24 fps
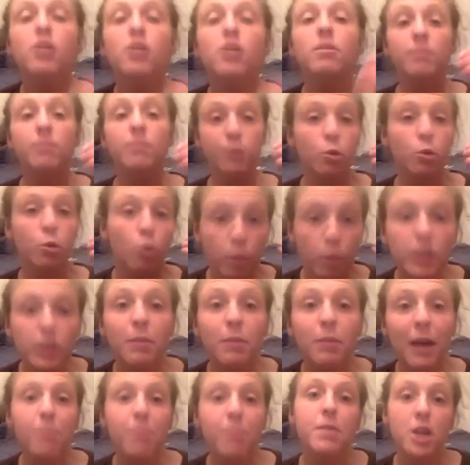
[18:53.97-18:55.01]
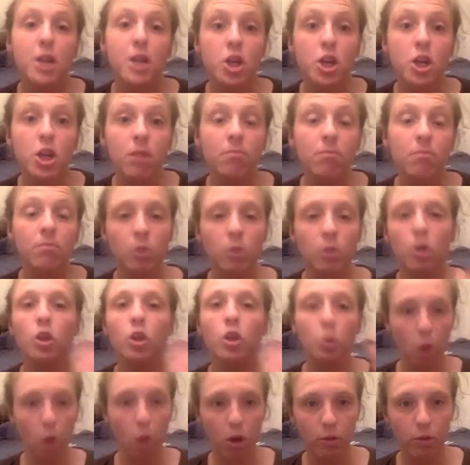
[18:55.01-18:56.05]
If you're a real mathematician, or
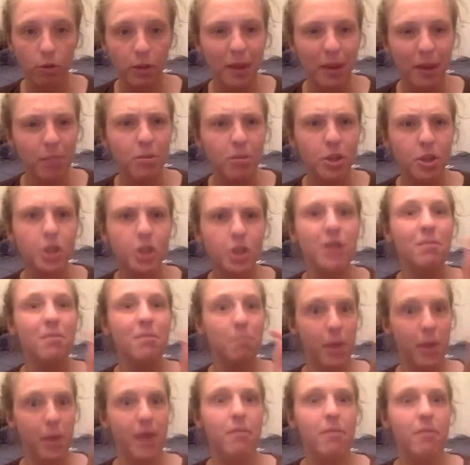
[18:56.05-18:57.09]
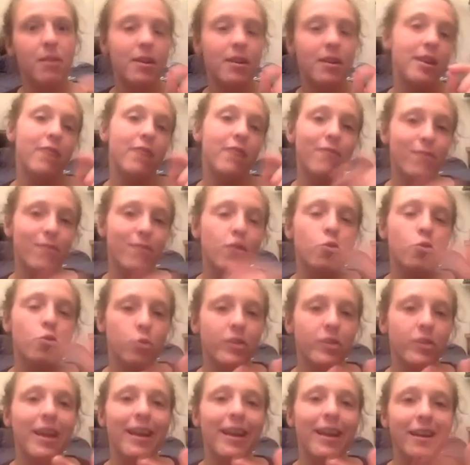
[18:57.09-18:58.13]
you are a real mathematician, but if this was
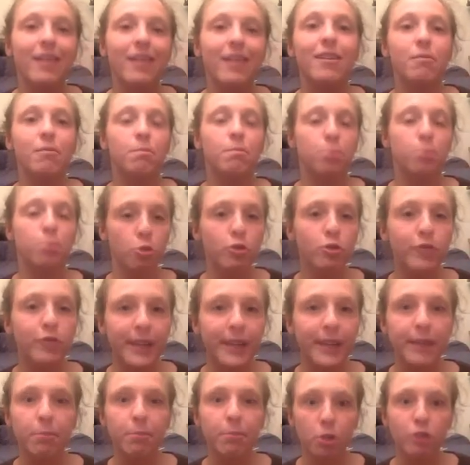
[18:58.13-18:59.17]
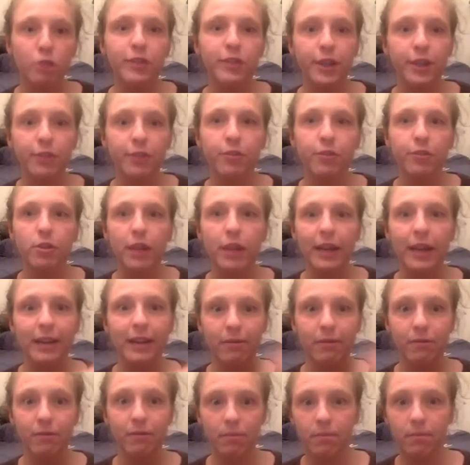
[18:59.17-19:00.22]
like proving for like
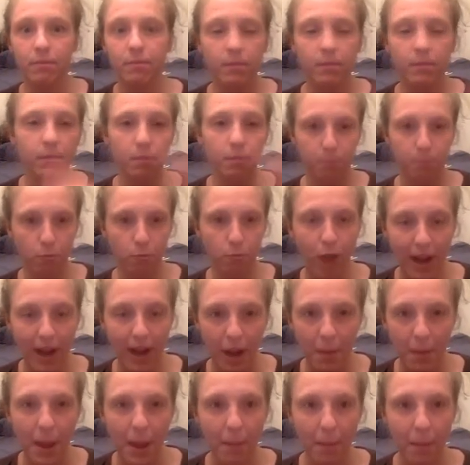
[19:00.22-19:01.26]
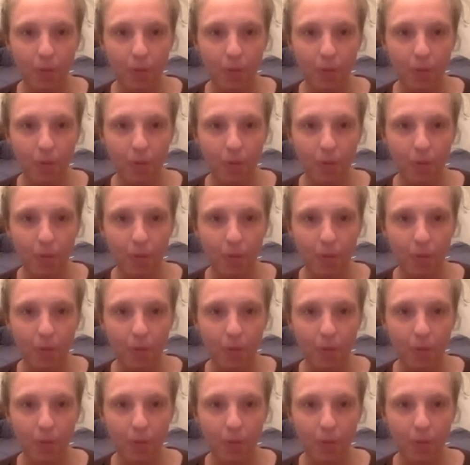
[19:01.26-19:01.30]
writing a paper